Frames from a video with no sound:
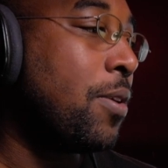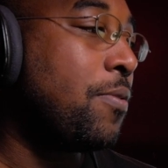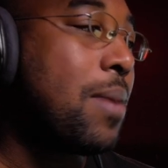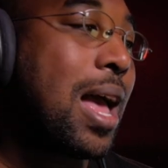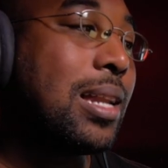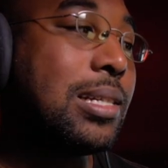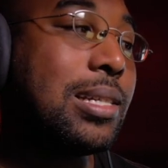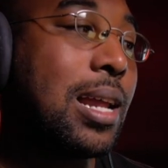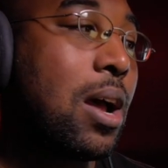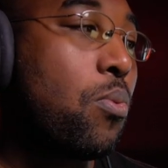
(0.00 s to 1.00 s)
of mallets
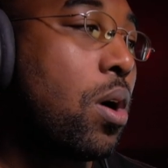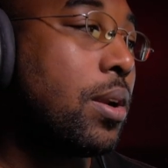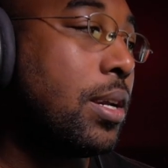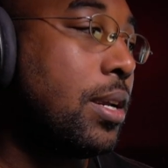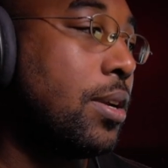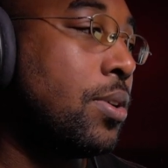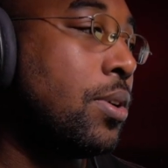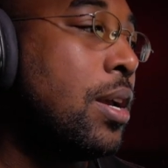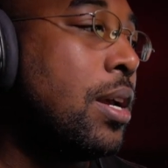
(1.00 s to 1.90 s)
that I wanted here.